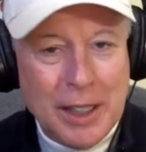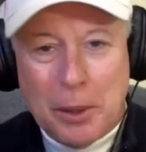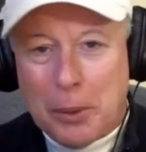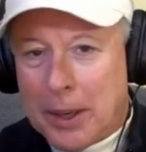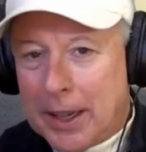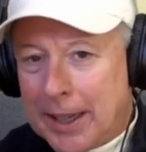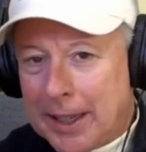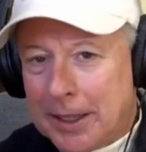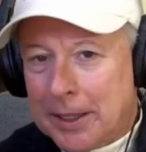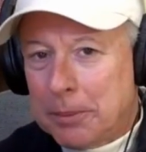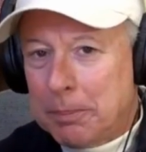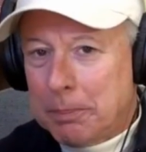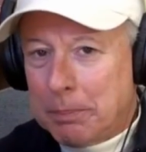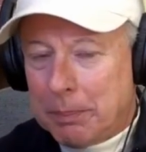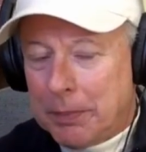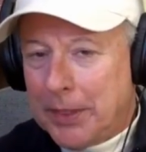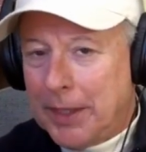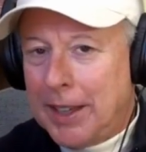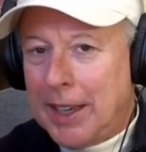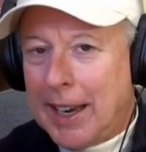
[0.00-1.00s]
Well,
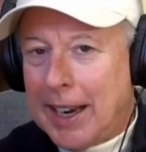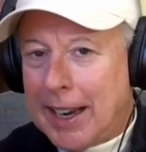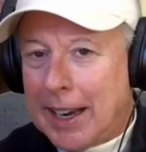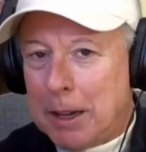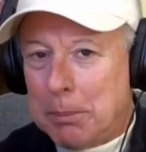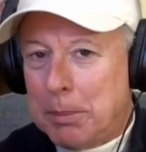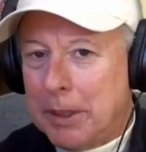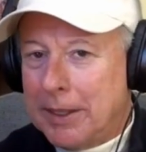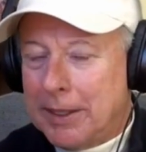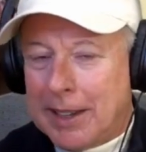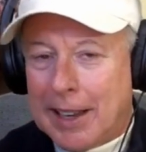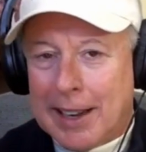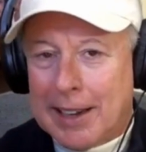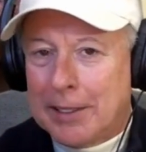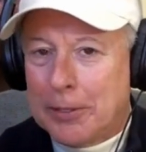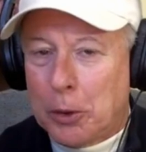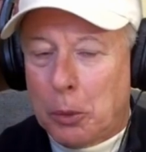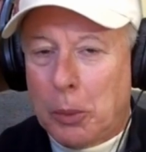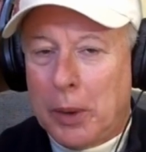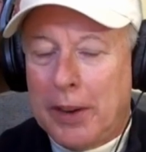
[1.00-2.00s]
yeah, but not
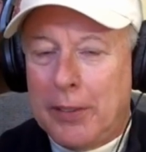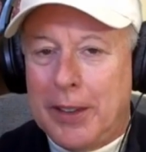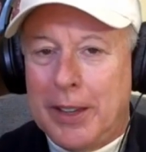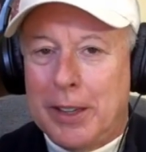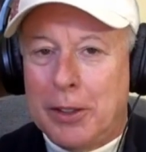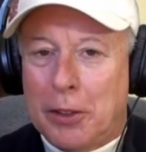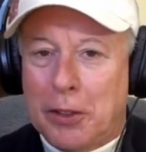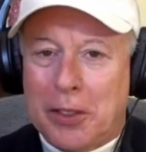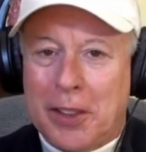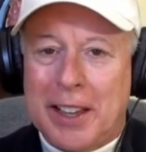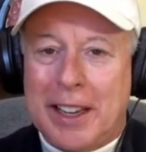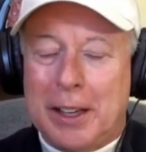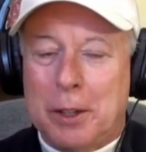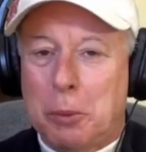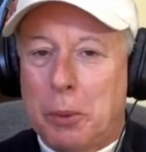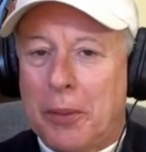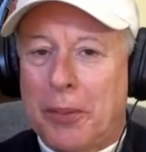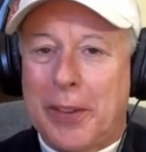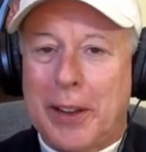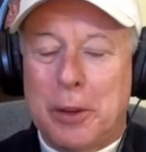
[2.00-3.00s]
in the way that you think.
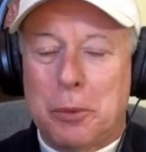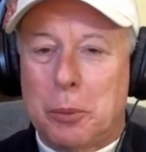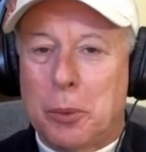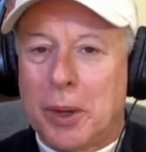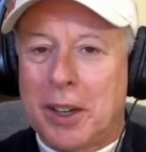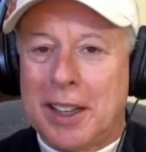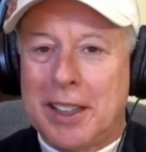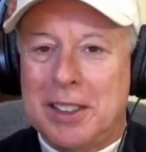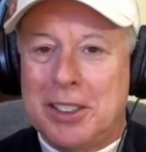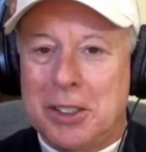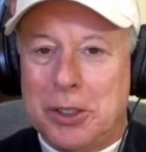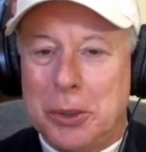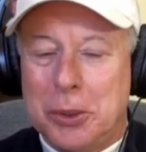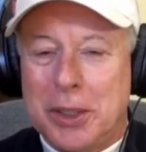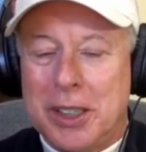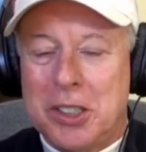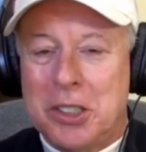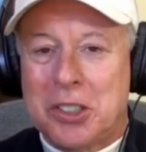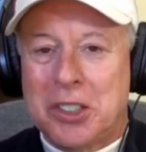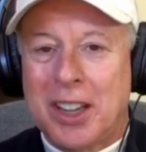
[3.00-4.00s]
What they really do
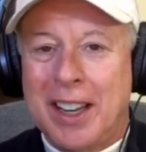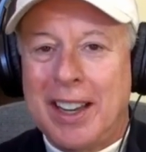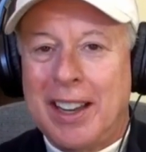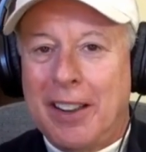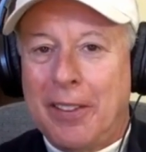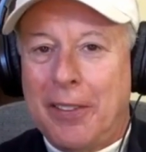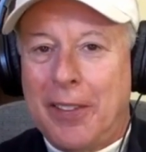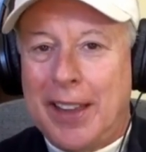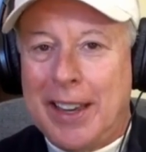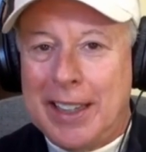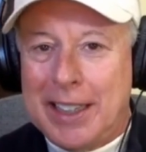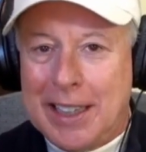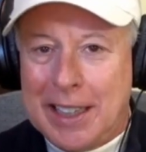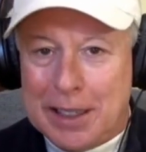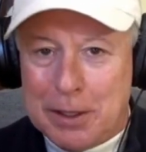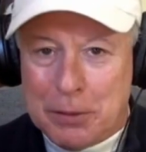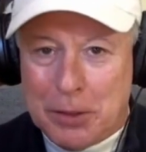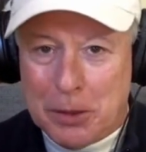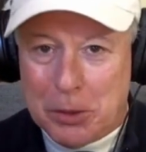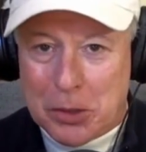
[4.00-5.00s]
is they
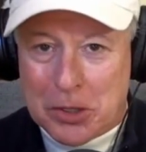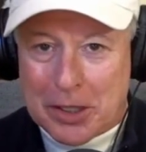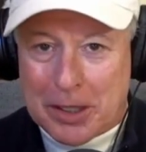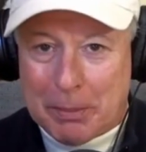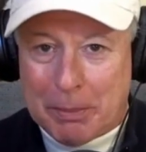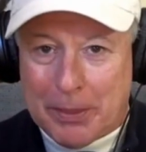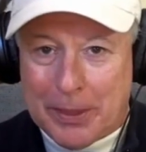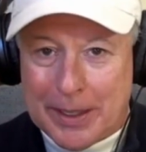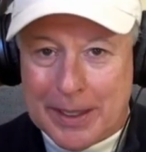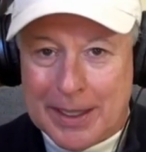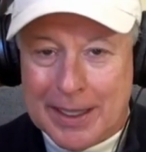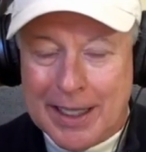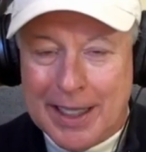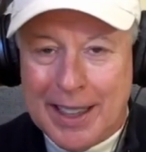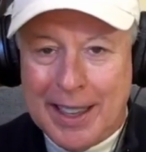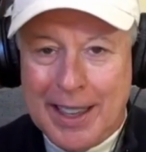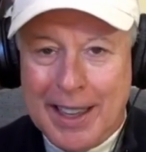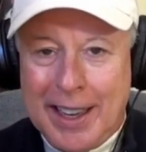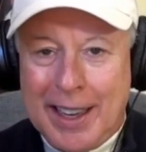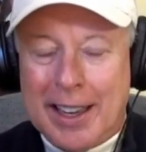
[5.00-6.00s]
give you something.
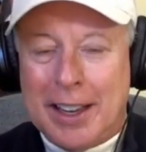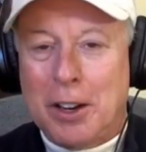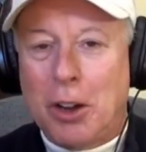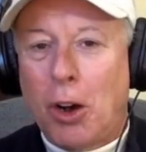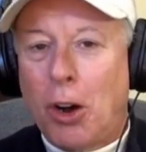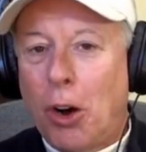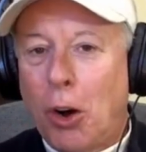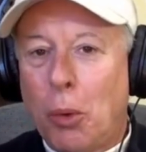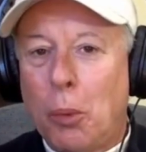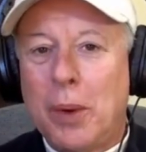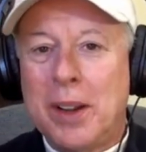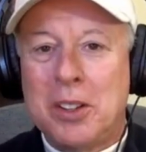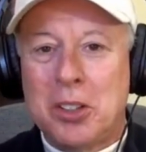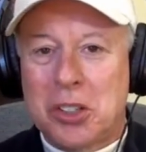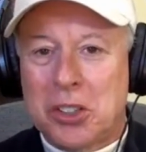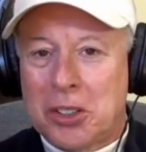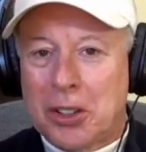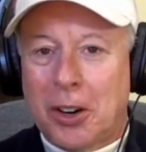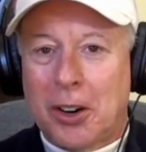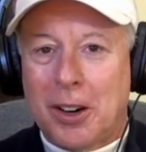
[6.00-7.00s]
It always
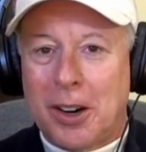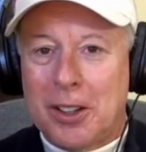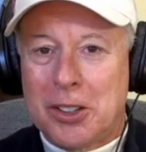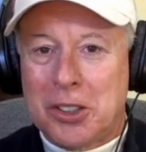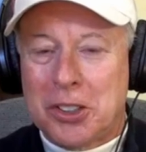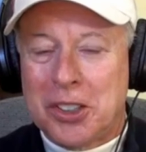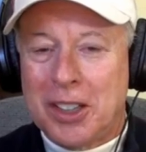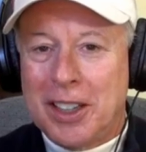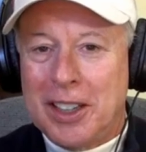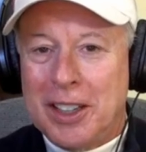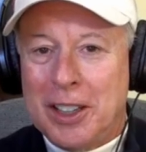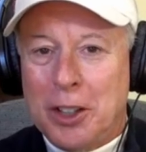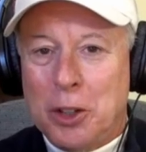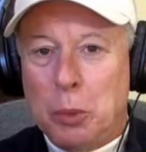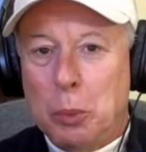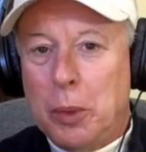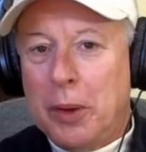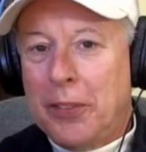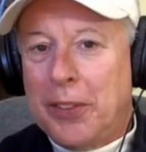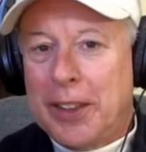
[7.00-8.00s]
starts
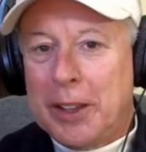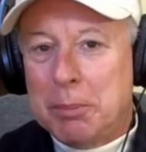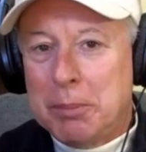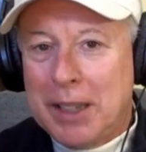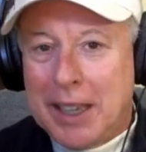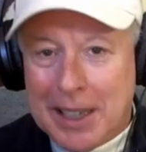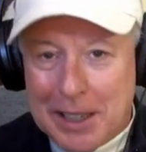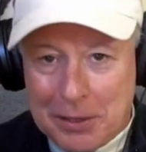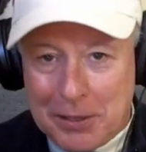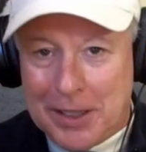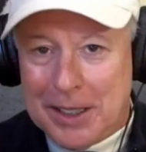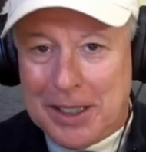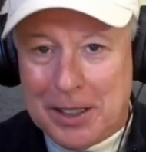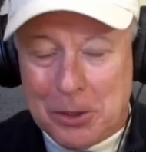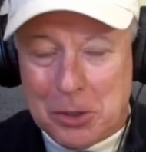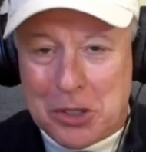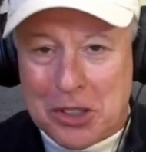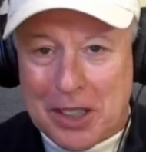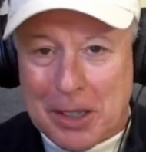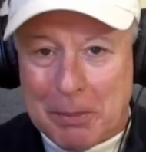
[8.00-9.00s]
with them giving
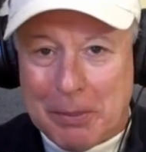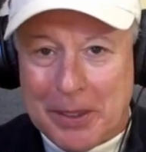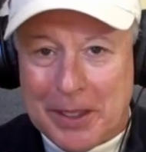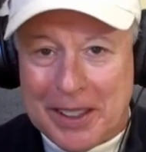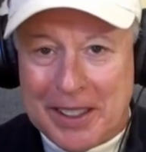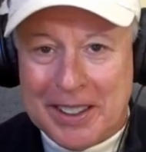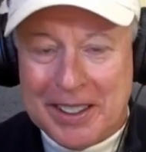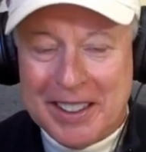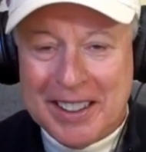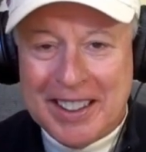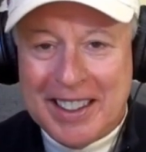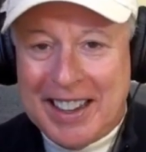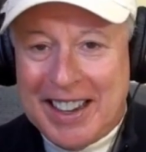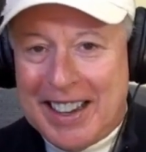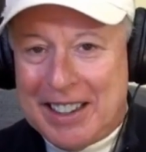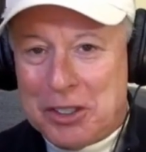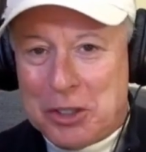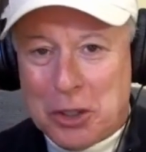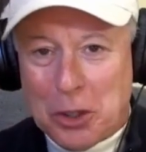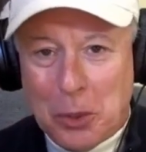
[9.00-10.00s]
you something.
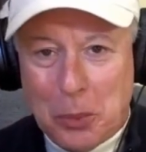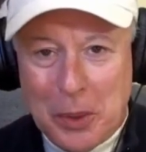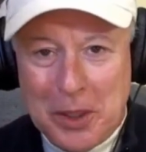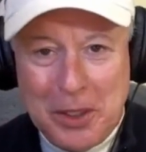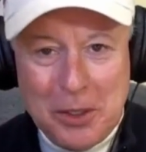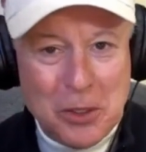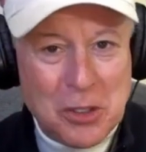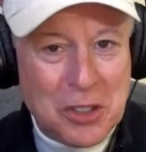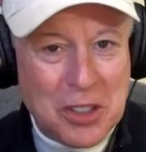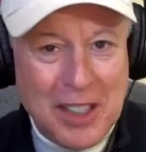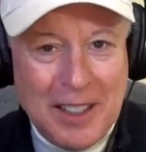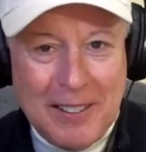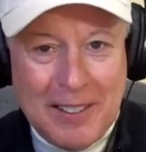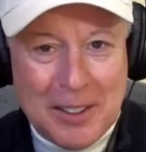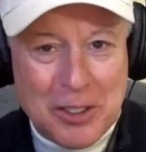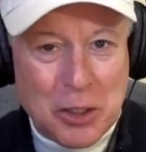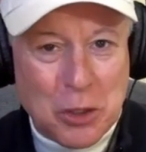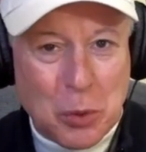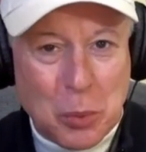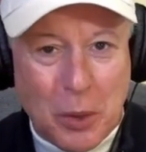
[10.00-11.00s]
And so when you see
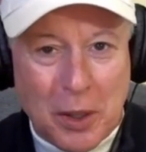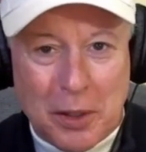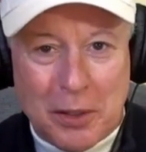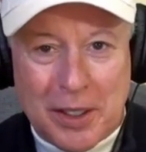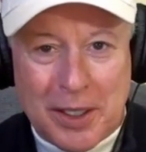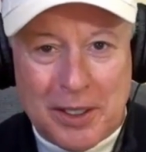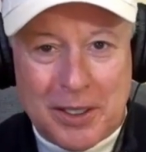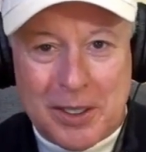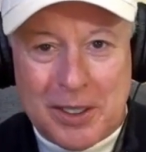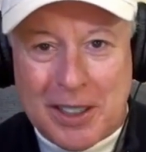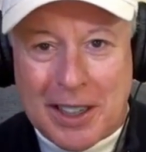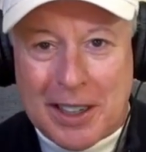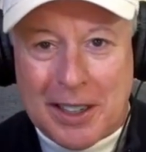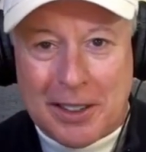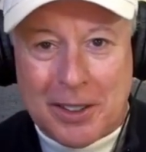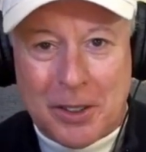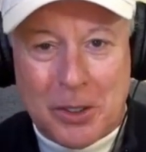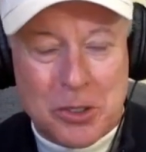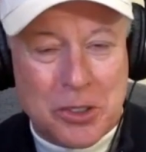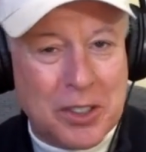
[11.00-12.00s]
this
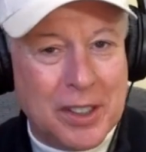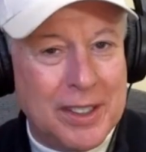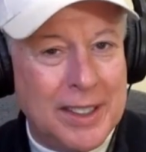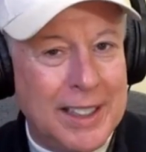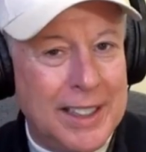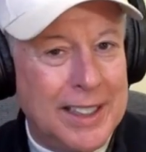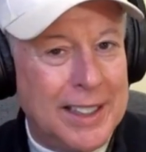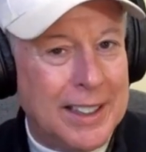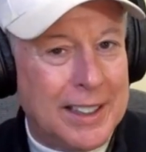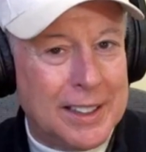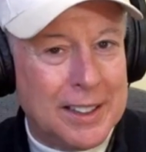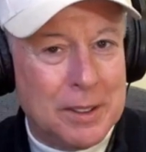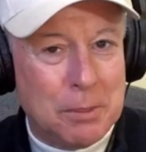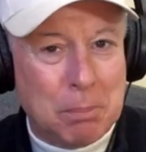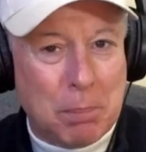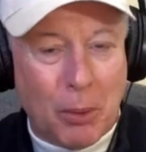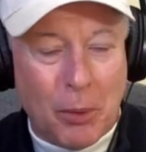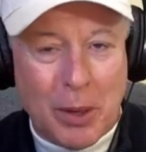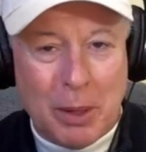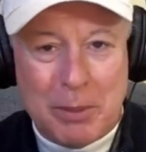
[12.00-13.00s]
$1,200 and the
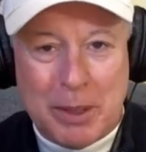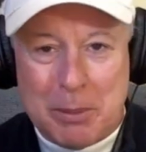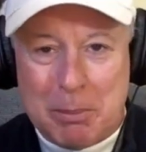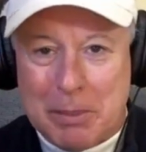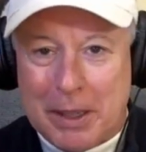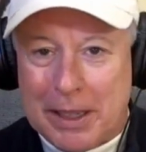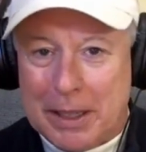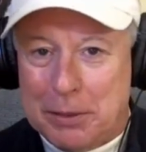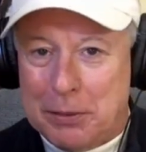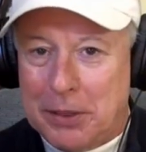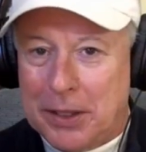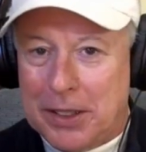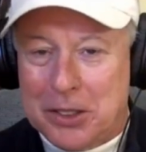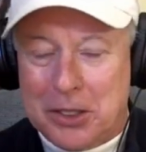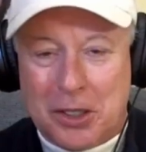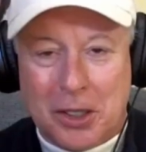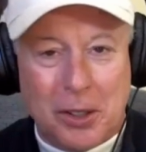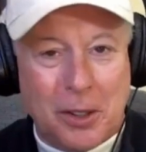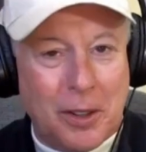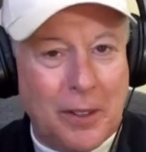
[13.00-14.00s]
unemployment
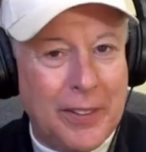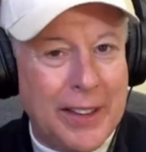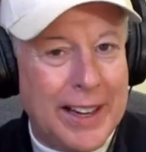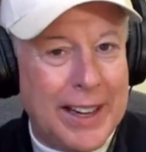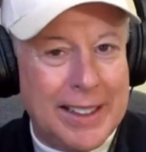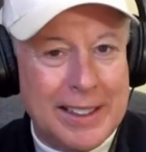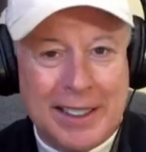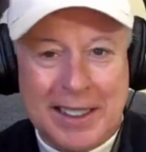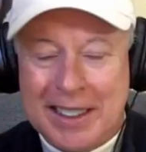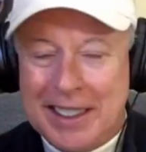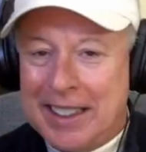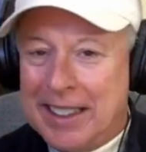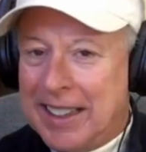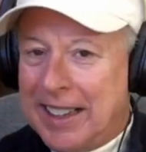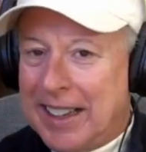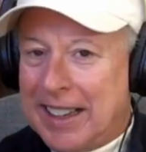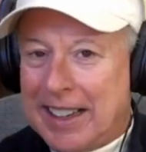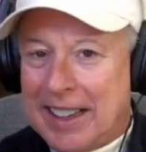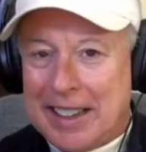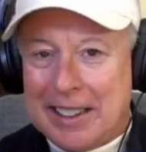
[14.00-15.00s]
benefits and all that,
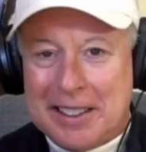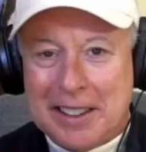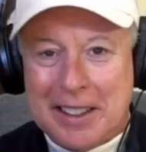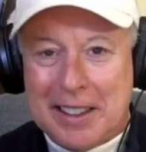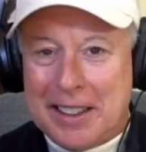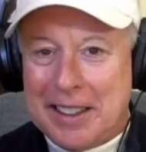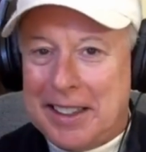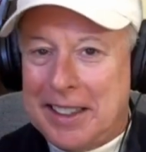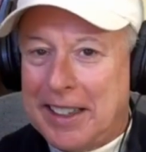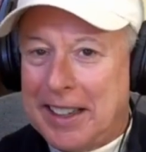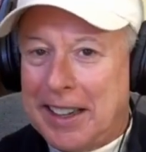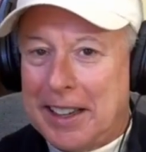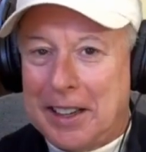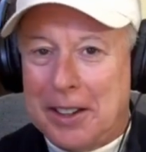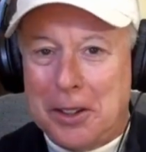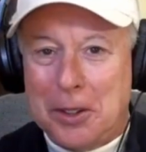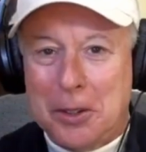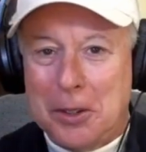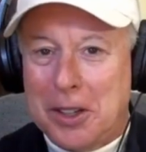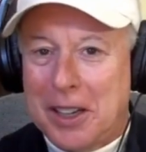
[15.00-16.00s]
and I thought,
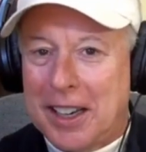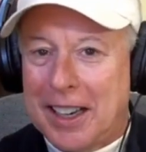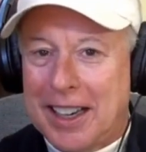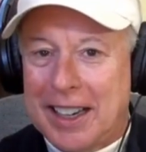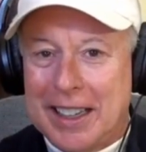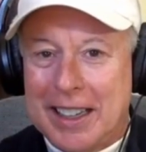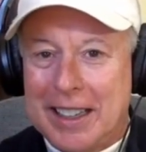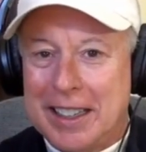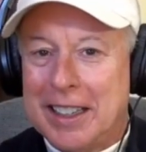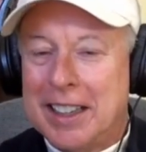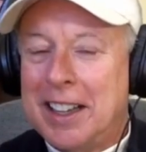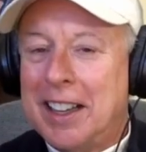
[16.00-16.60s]
yeah, okay.